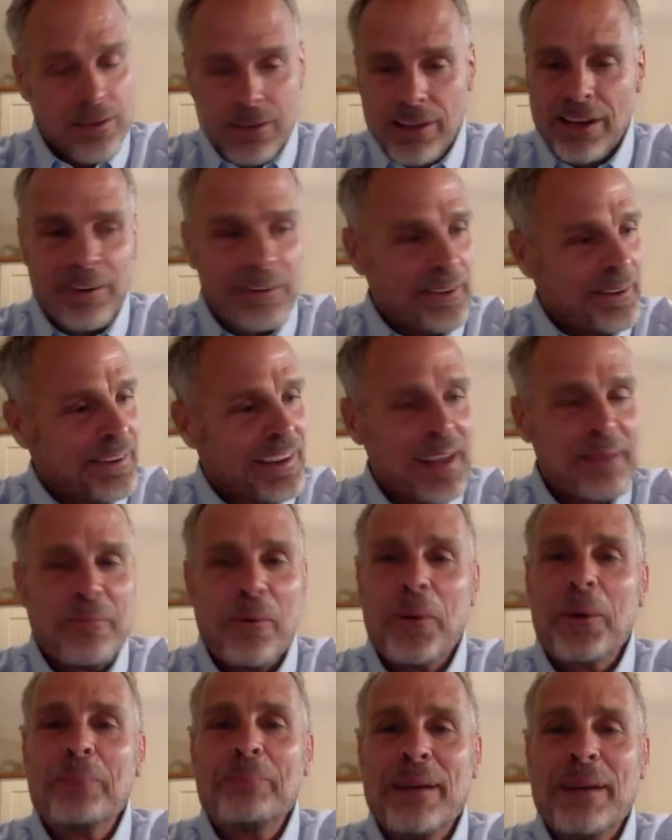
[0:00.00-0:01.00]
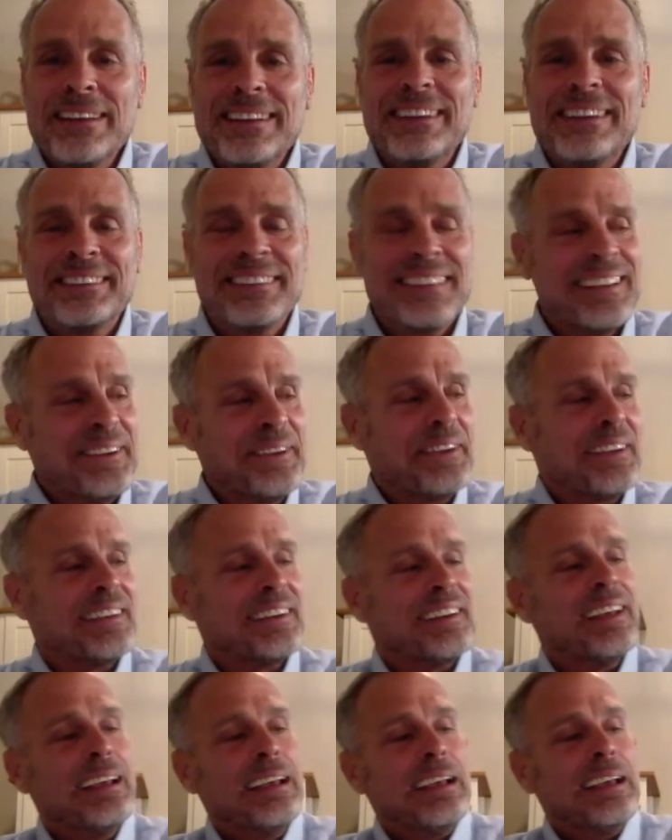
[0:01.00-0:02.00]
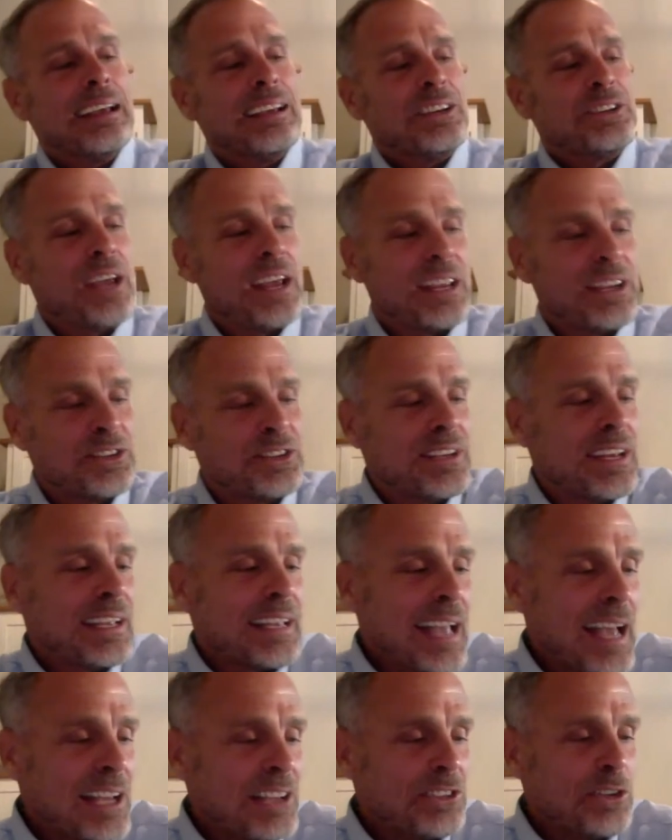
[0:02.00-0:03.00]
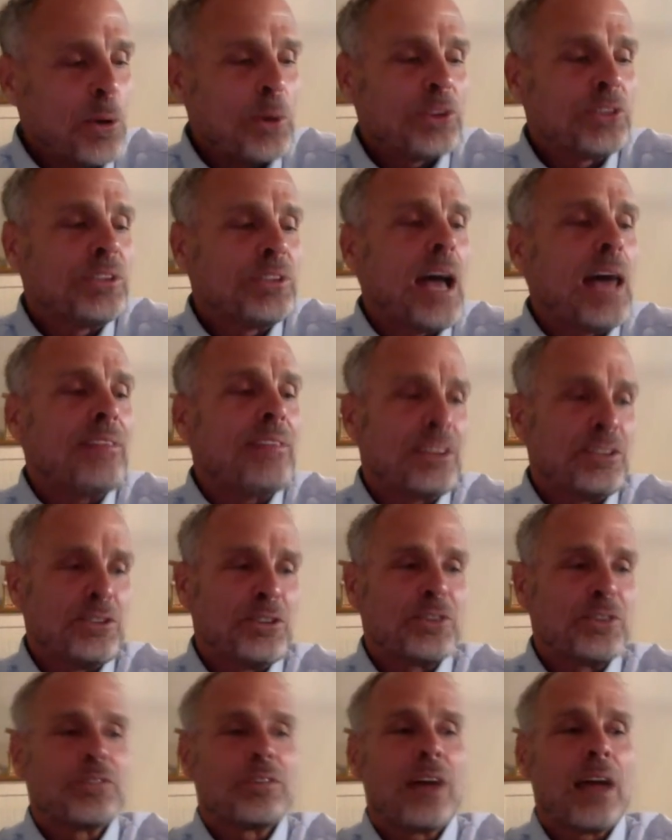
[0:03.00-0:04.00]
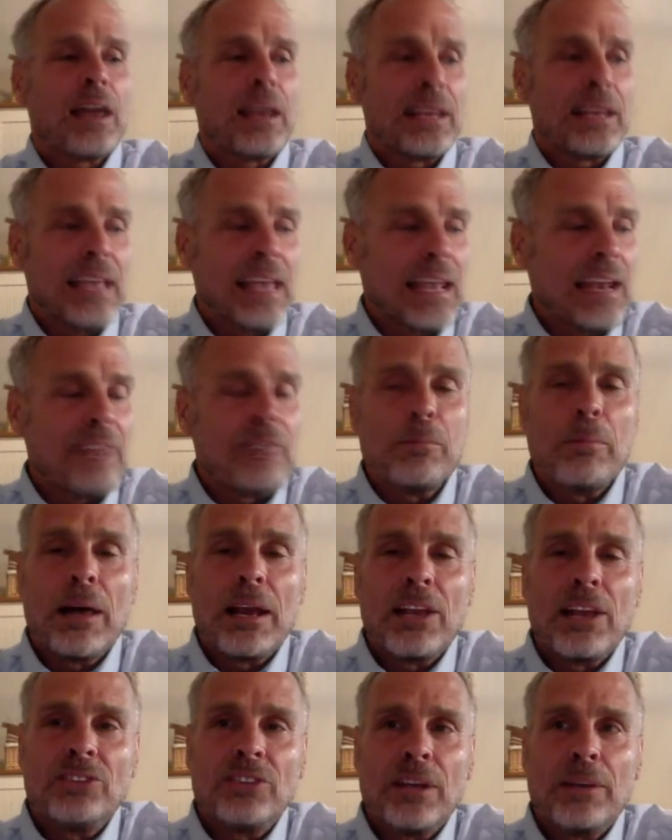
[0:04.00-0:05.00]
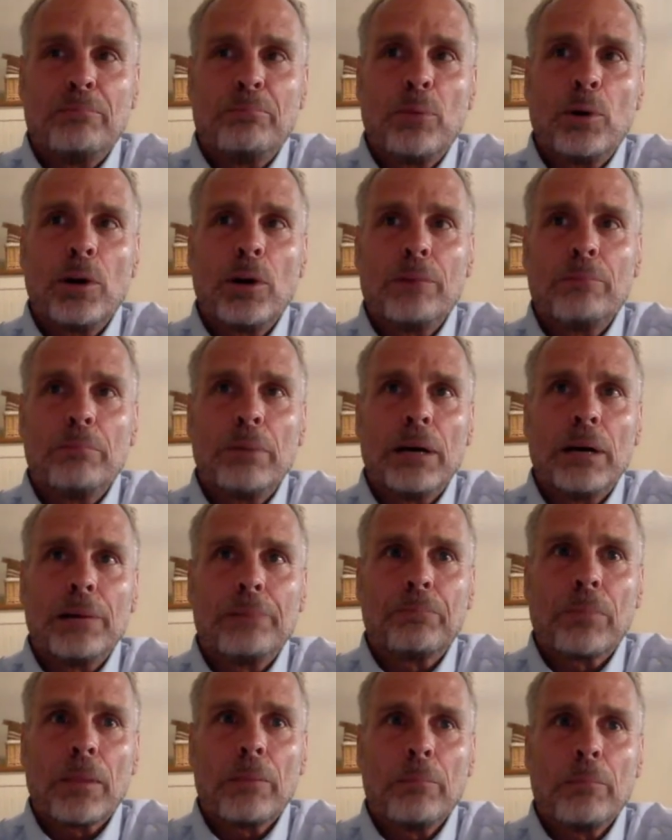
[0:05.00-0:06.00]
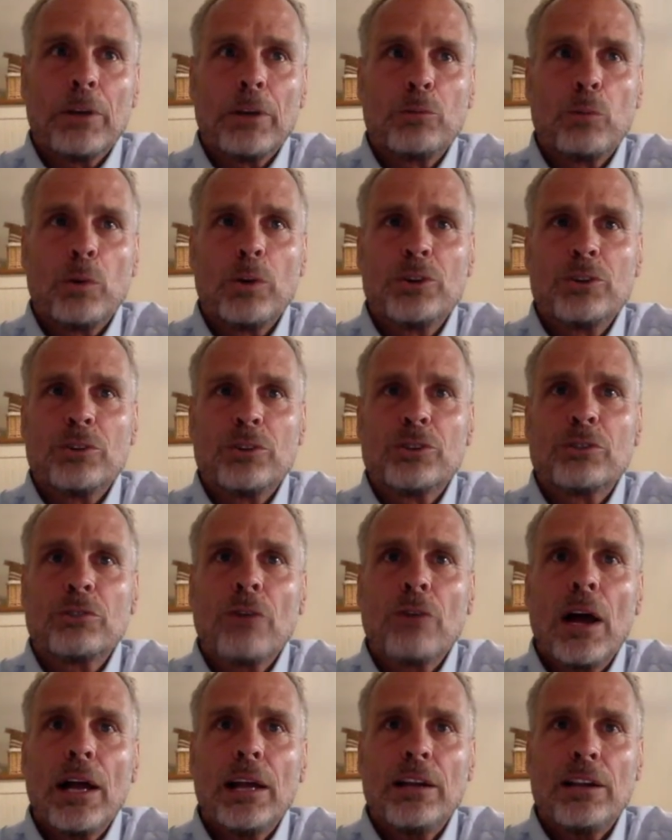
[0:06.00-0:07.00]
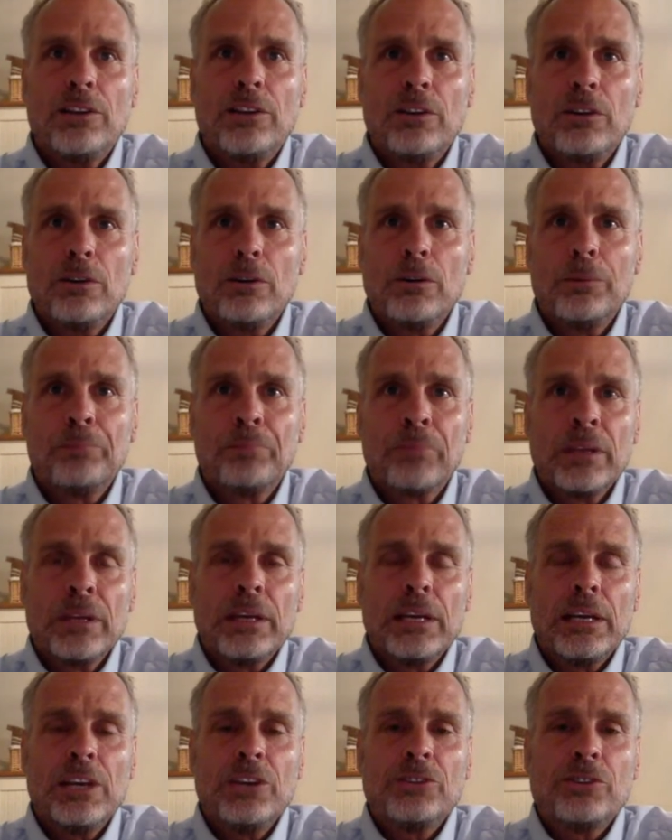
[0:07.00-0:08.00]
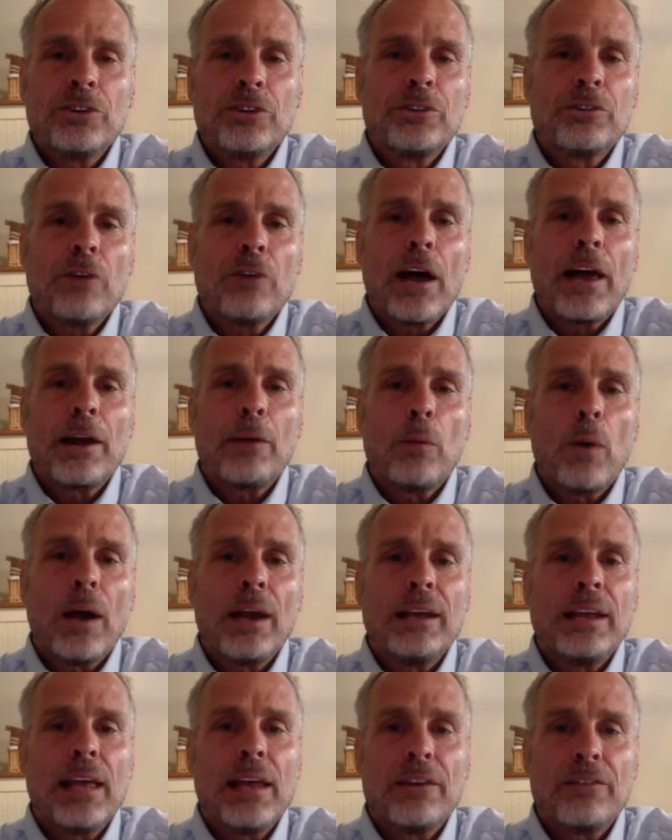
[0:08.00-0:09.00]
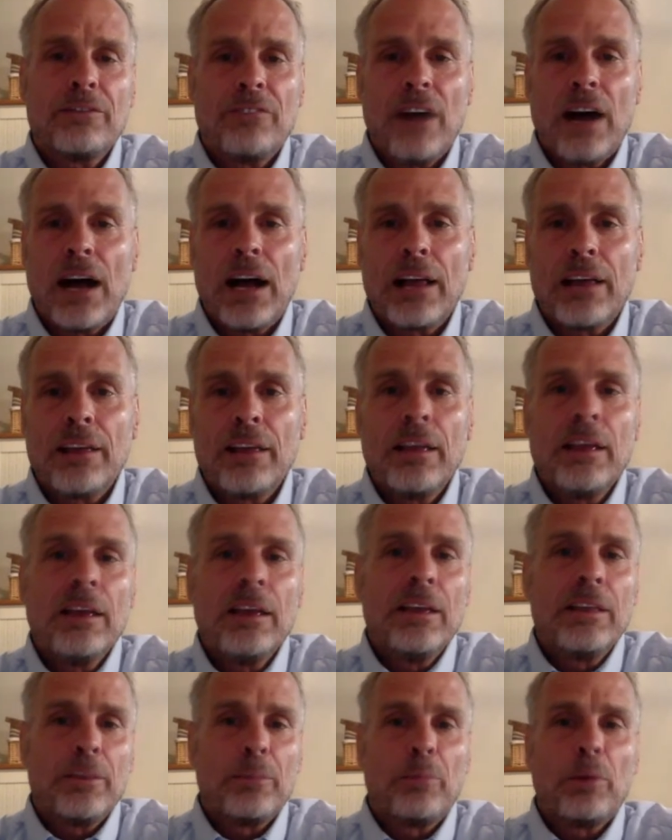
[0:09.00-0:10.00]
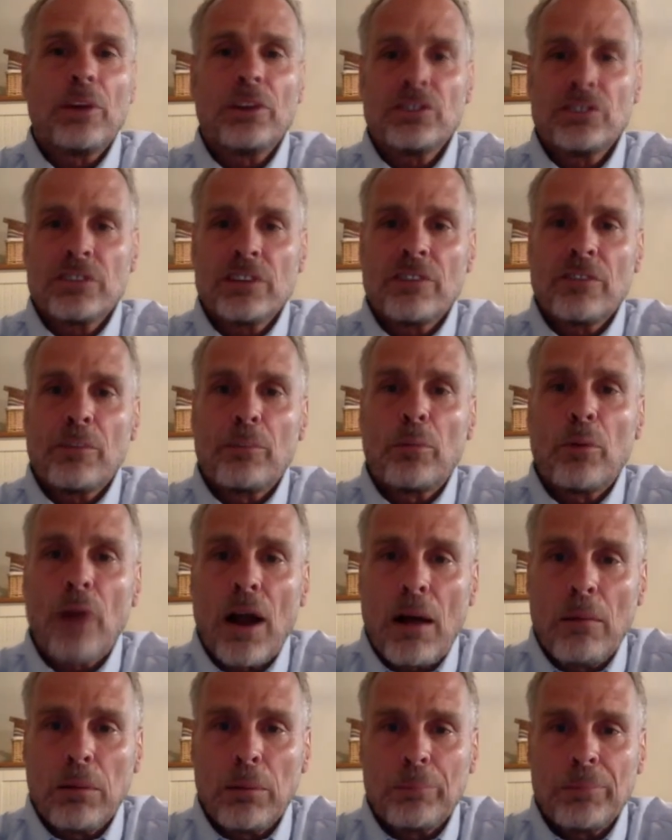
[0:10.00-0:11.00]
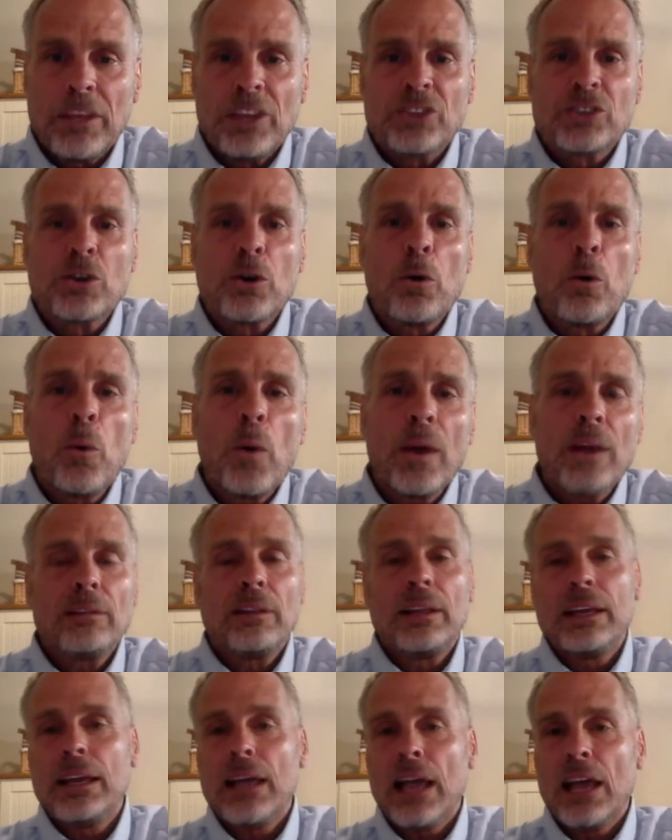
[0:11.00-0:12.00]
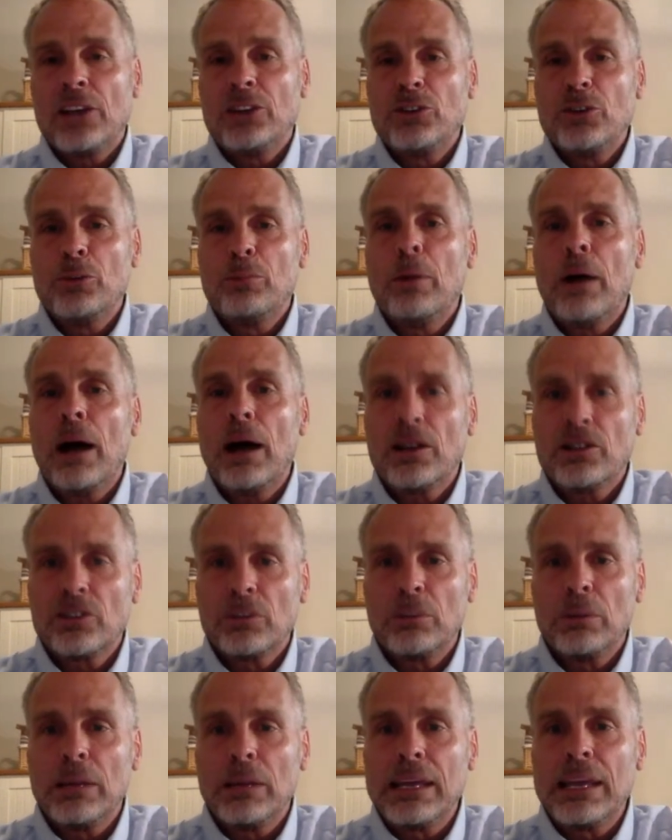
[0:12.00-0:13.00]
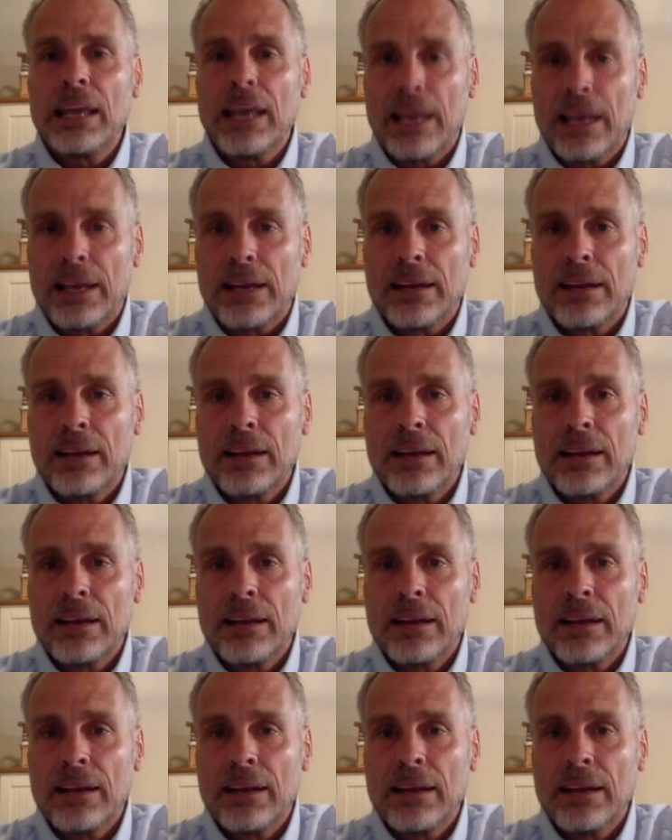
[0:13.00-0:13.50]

You know, you'll get more opinions than you can shake a stick at. So it's not that you're trying to get everybody's input, but, but what you're trying to do is you're trying to identify the presence of a problem as quickly as you possibly can.